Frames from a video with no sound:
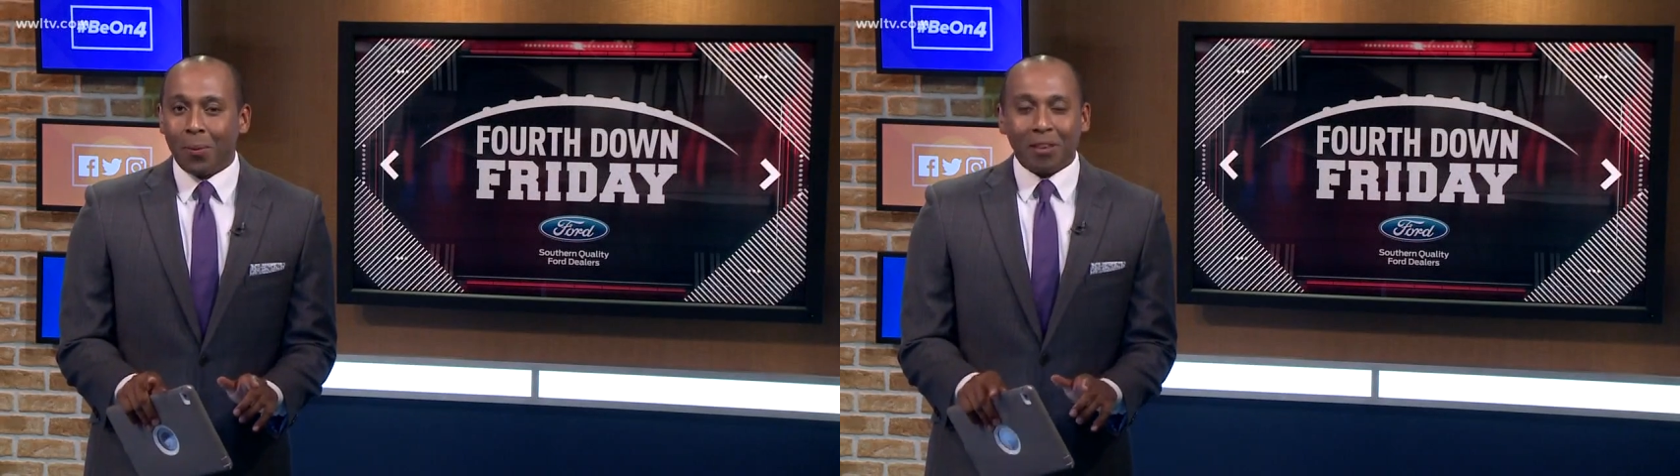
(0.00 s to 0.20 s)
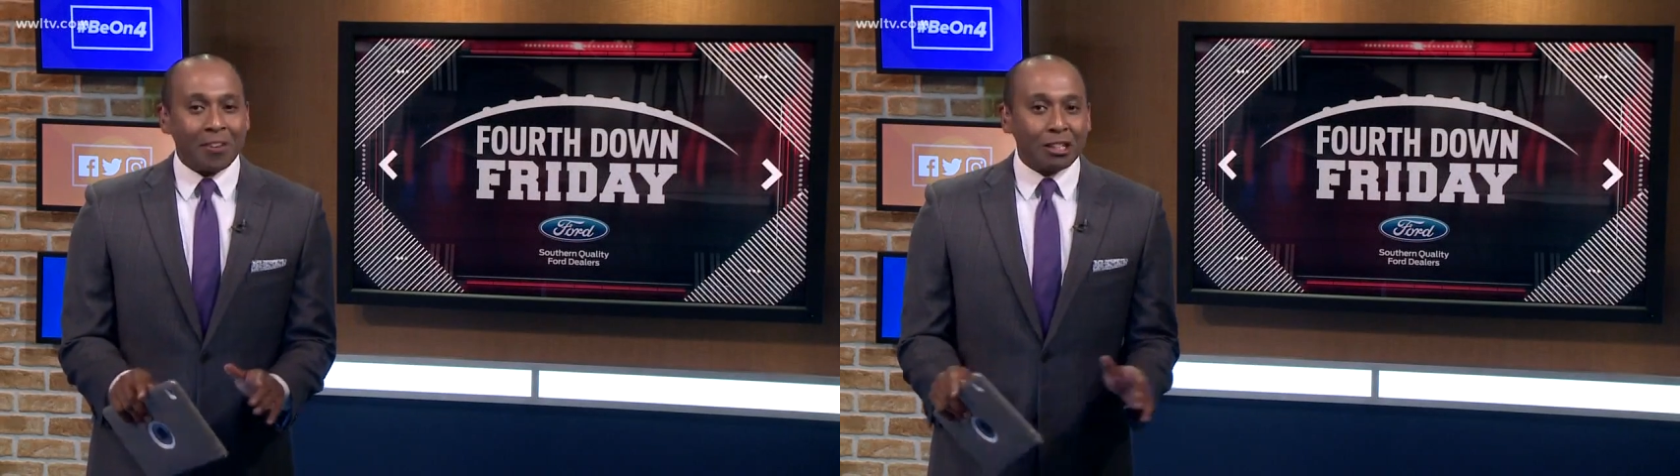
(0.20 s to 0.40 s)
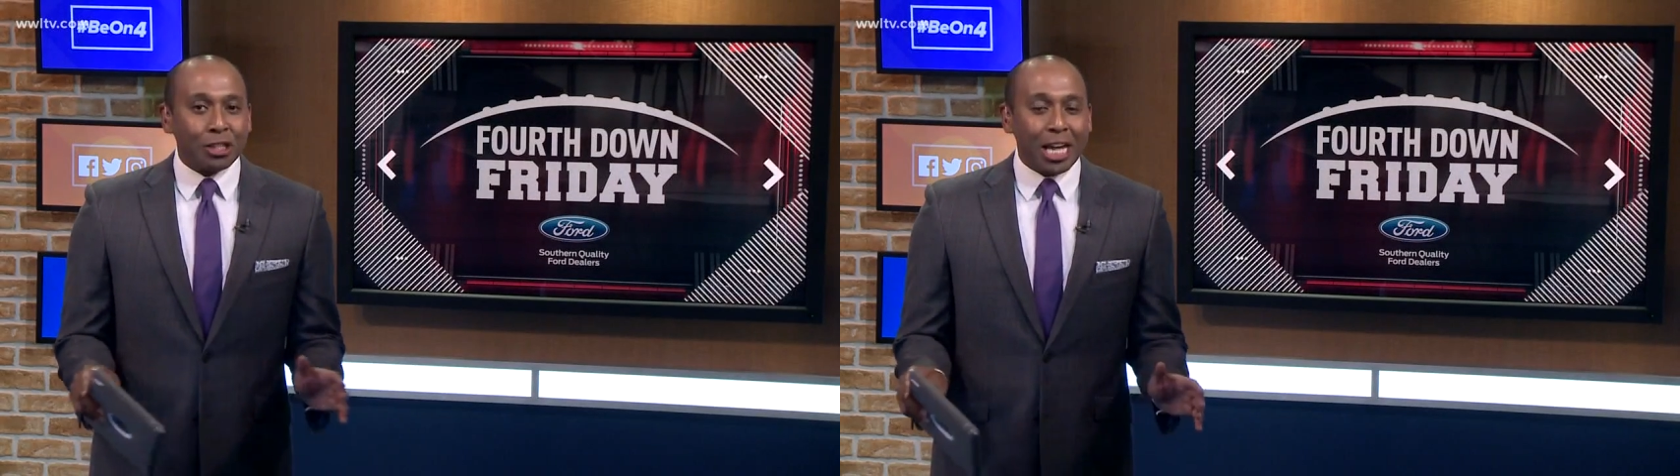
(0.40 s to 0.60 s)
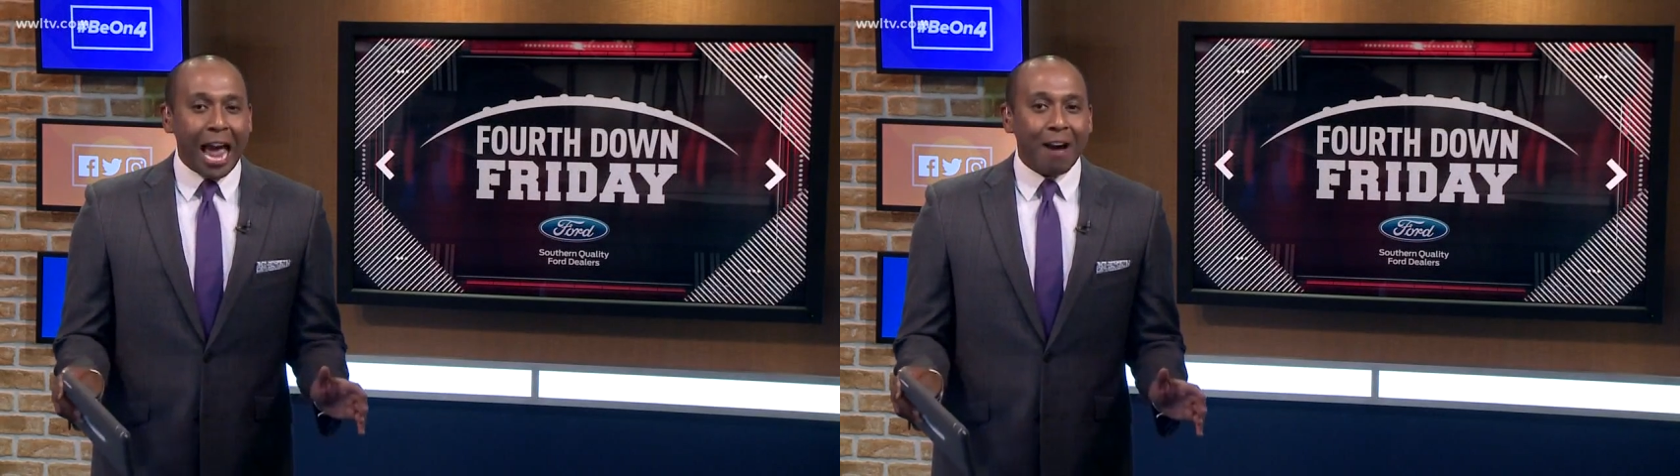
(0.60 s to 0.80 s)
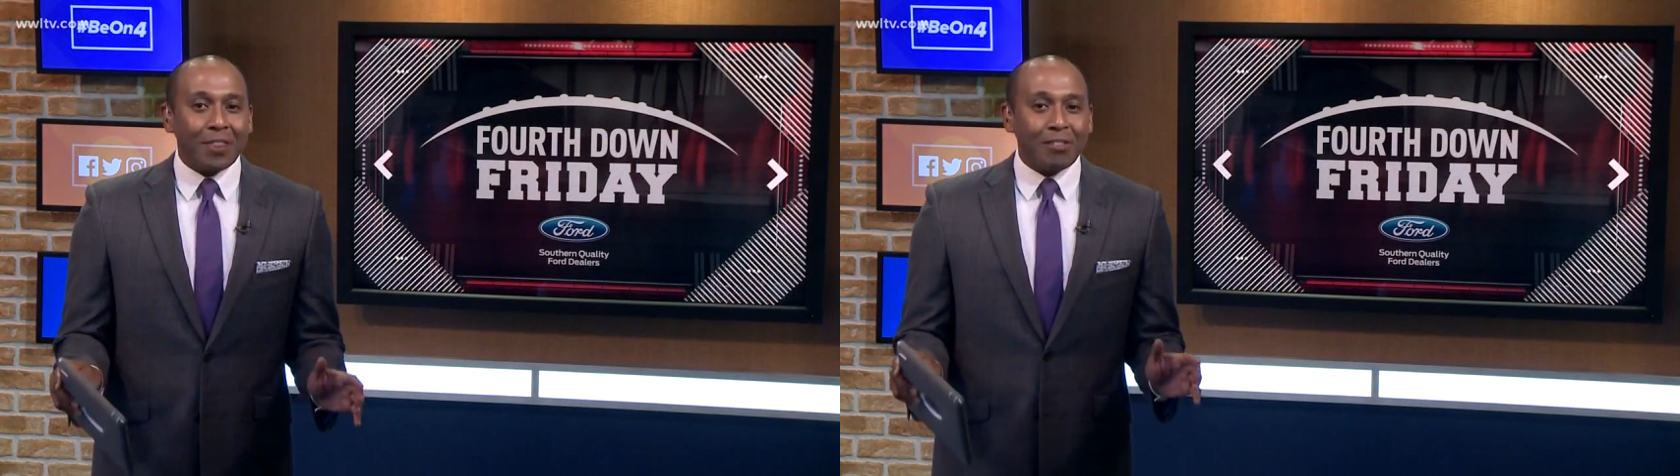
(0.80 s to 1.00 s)
we essentially
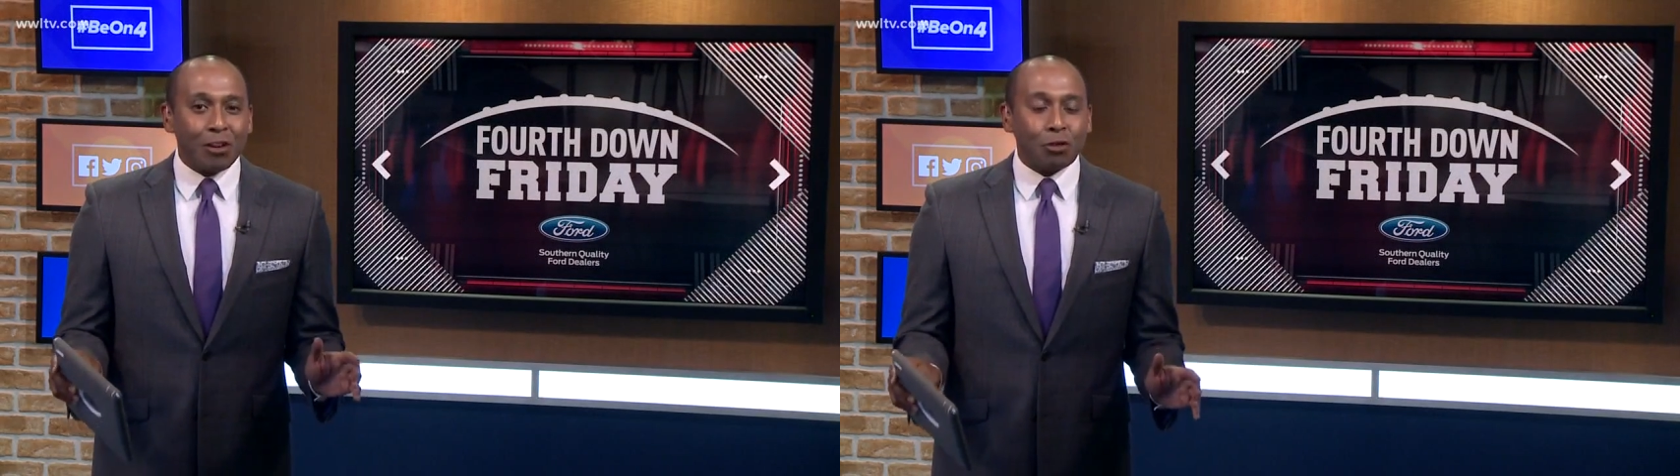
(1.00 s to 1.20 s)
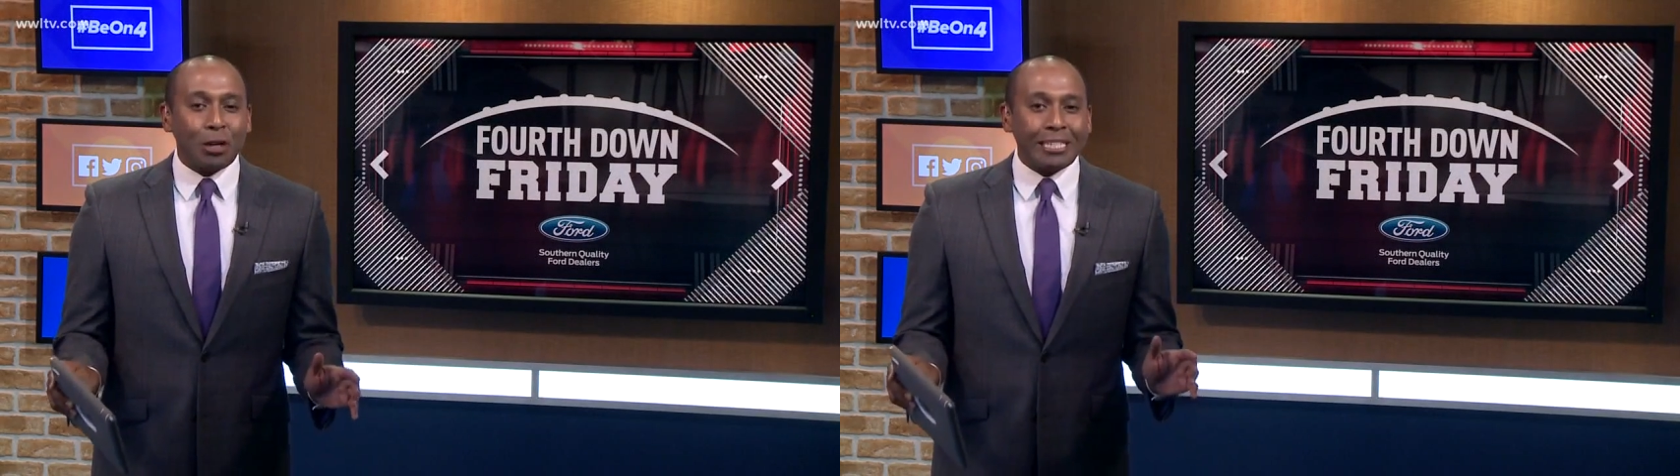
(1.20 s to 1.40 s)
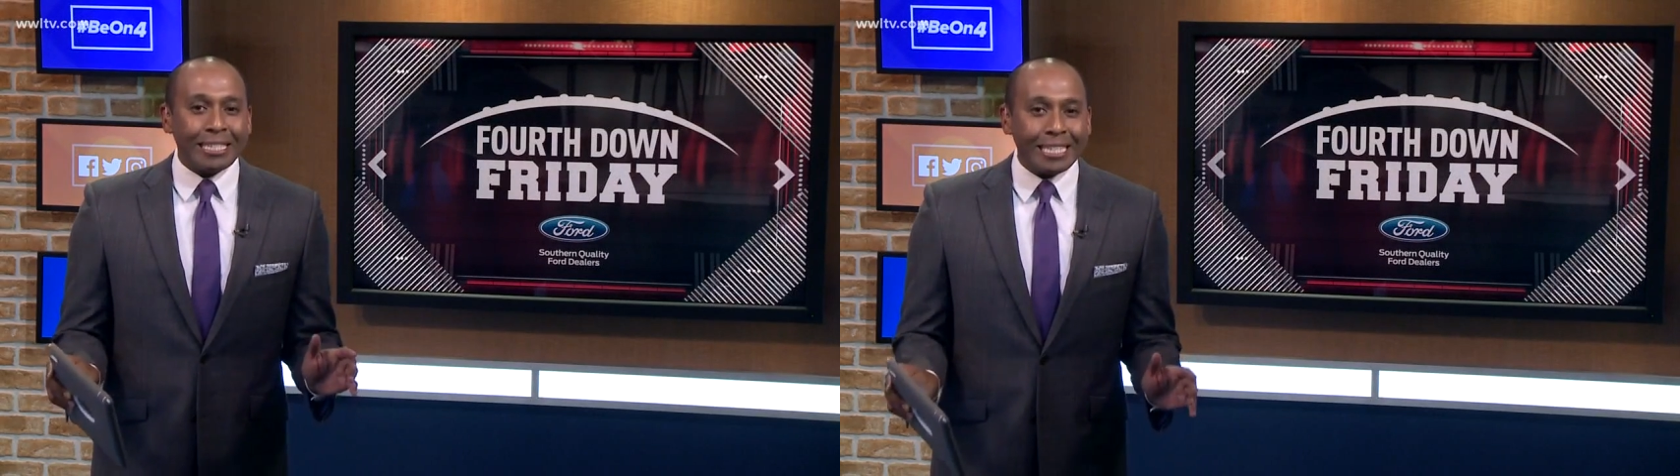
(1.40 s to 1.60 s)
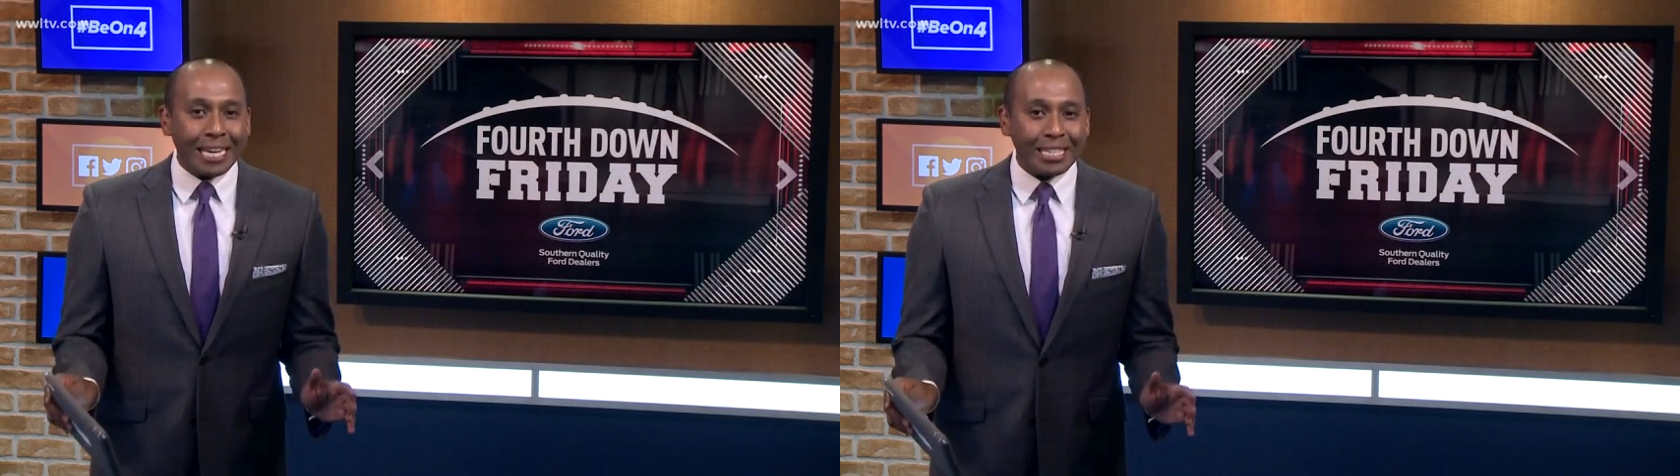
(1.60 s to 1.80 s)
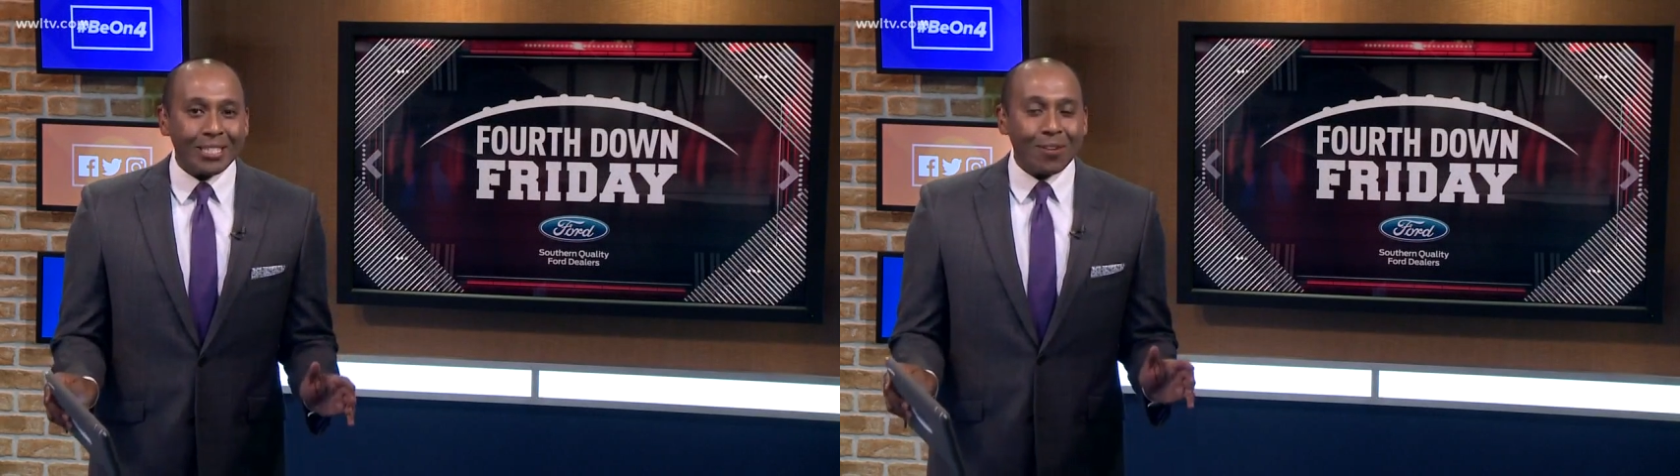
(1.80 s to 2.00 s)
have the District
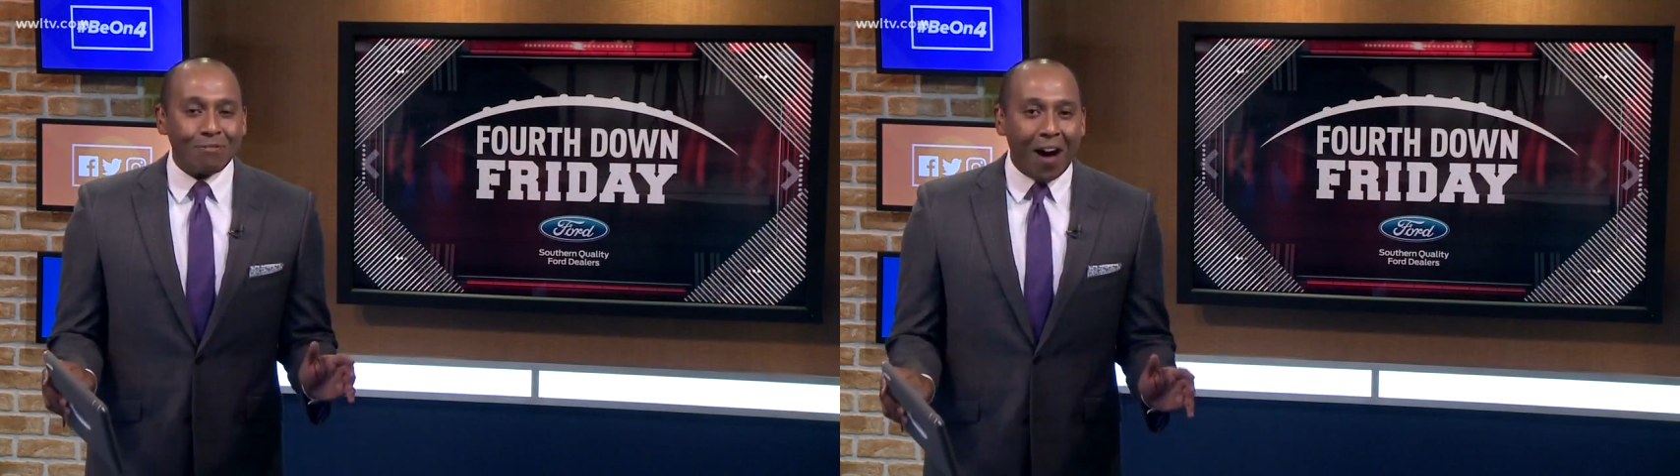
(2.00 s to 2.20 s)
6